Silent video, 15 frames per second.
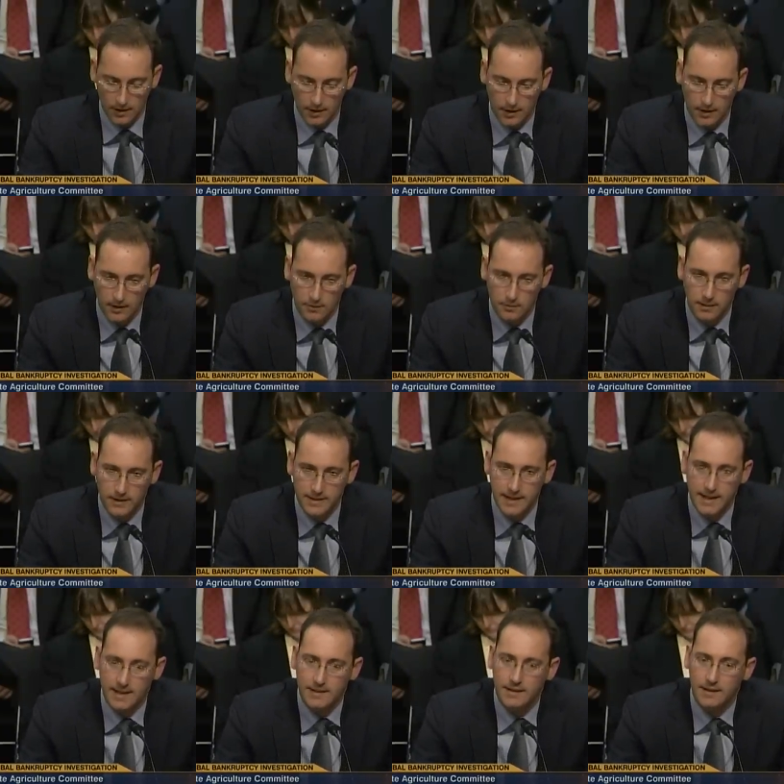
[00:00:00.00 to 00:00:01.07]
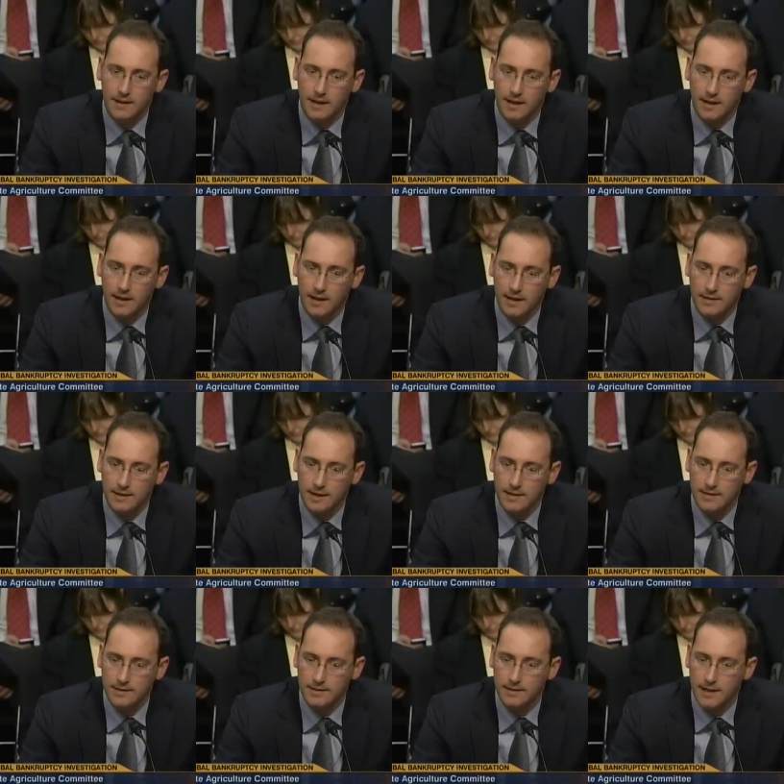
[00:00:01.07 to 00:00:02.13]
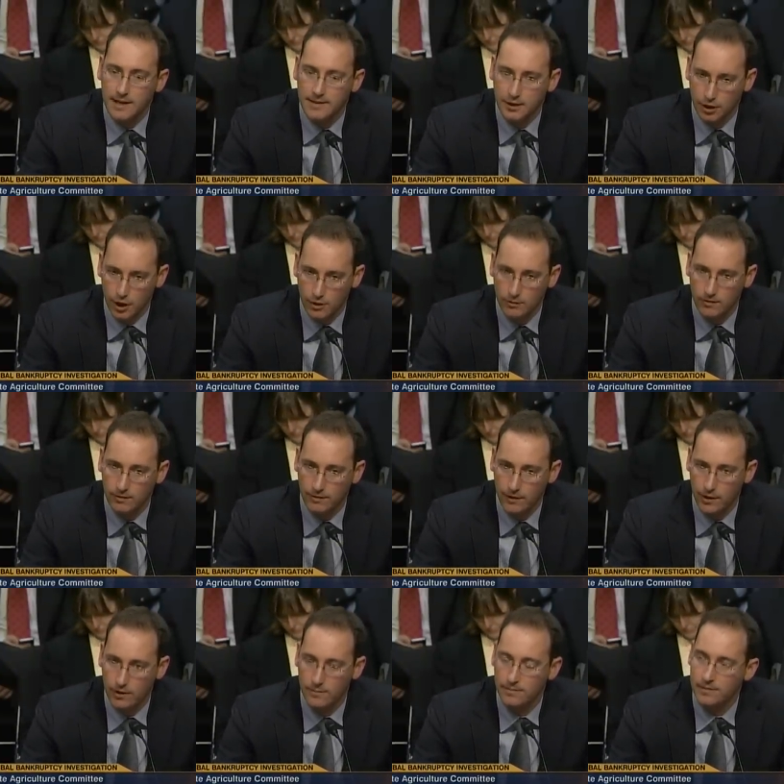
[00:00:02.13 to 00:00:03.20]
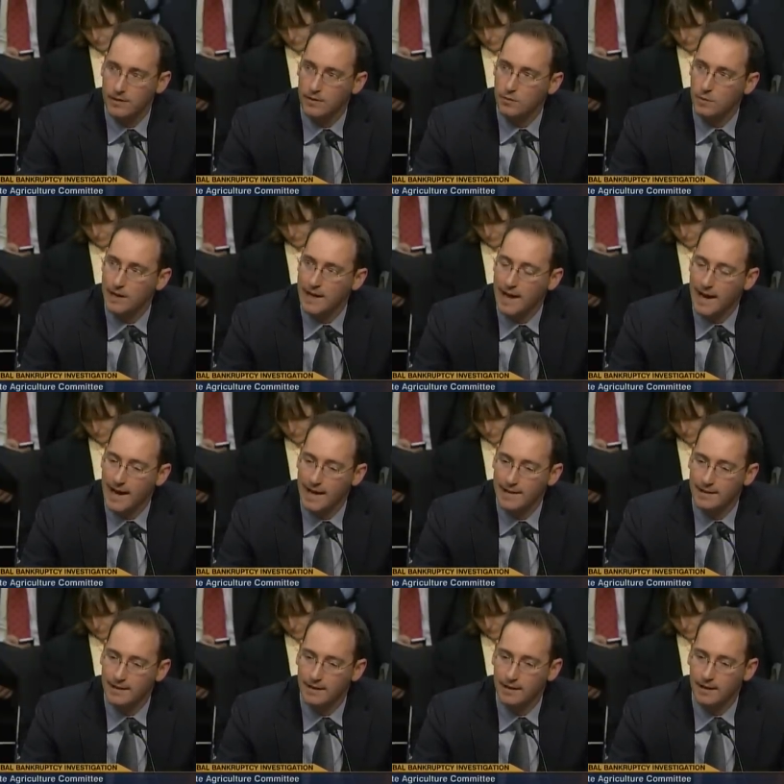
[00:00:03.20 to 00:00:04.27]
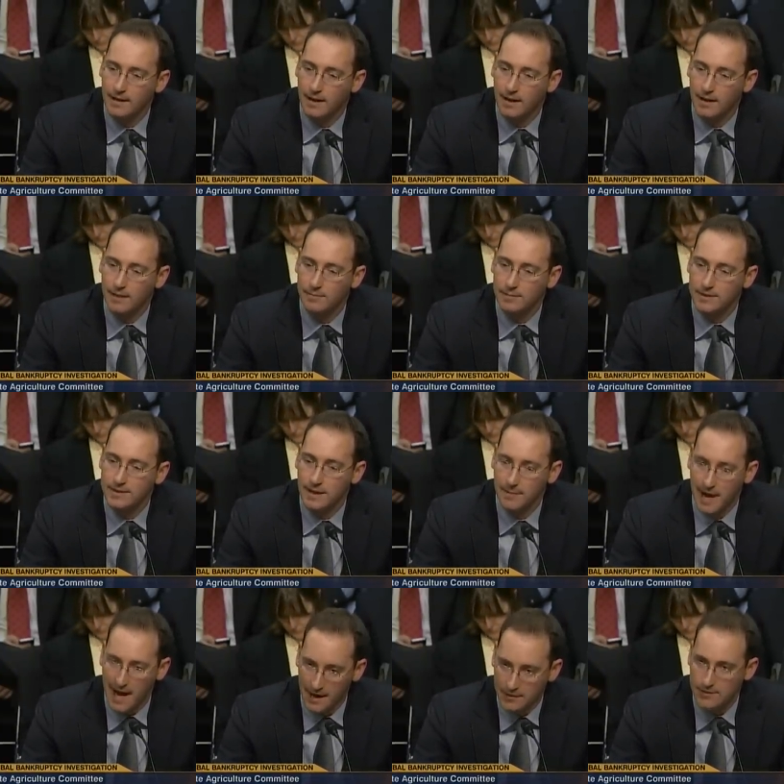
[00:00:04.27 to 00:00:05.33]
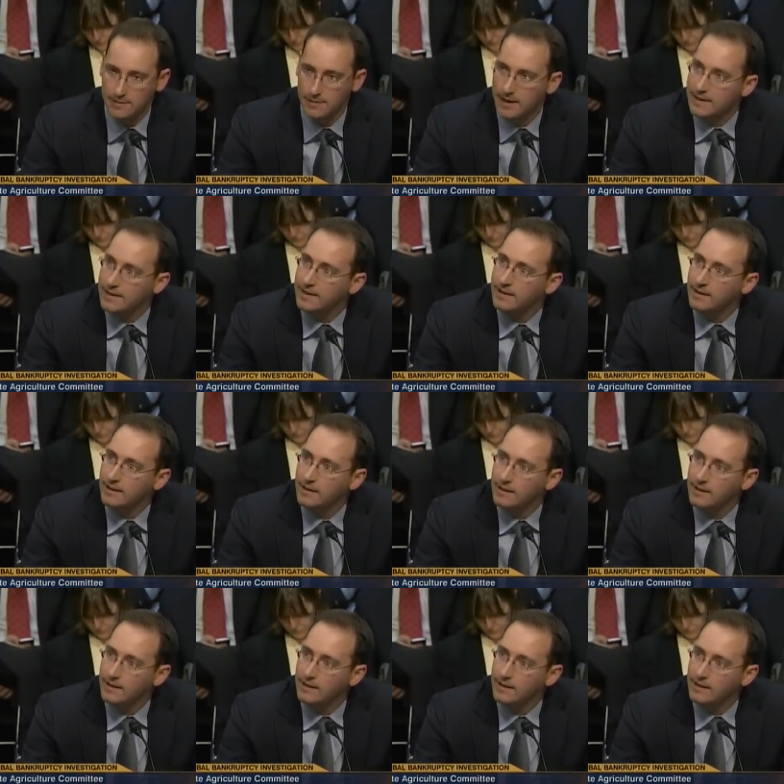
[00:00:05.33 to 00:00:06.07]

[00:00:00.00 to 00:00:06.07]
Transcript: Uh, well, Senator, uh, as, as, a, as a global firm, we had um, some house money